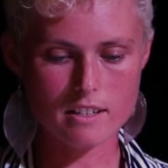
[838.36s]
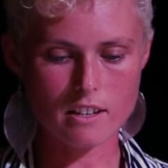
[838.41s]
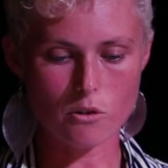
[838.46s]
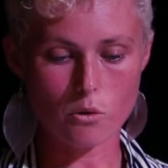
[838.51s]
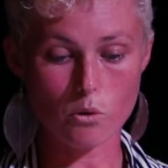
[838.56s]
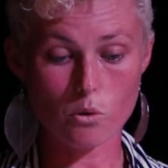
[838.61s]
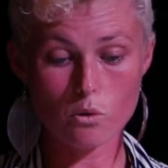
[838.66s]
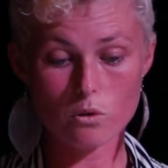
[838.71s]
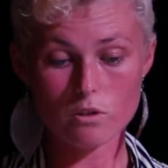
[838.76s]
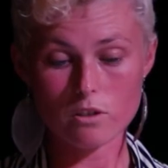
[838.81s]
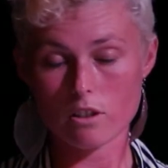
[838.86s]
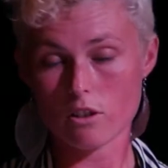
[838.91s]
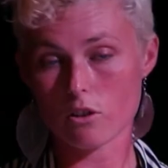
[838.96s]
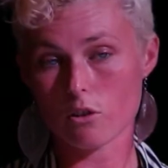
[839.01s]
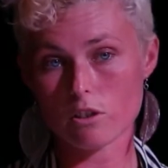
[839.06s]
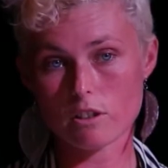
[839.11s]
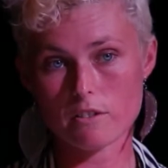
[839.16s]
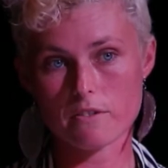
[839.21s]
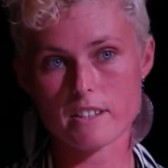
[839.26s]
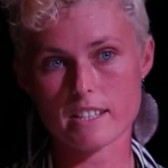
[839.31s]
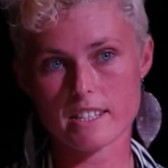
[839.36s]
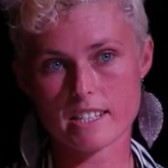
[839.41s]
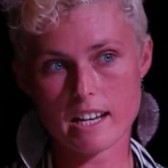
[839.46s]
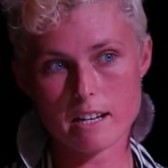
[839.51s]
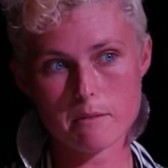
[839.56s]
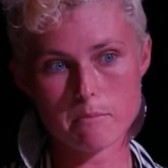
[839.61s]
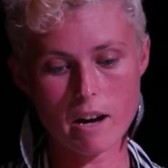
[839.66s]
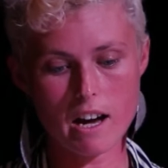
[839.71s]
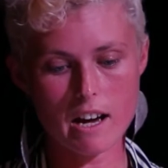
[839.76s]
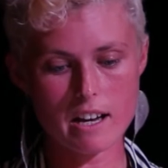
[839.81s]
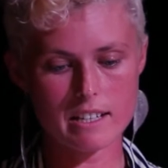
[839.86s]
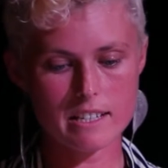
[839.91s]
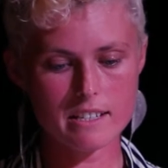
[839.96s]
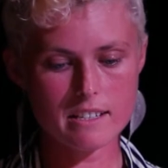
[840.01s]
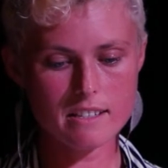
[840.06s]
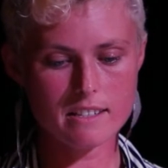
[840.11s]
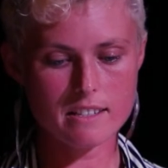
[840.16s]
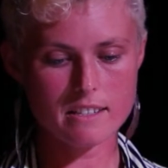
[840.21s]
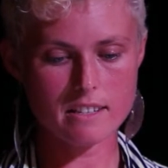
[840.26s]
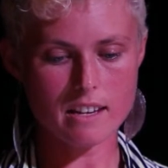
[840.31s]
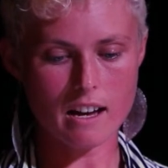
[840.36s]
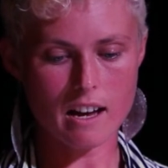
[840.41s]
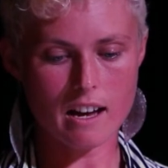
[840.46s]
All of the state parties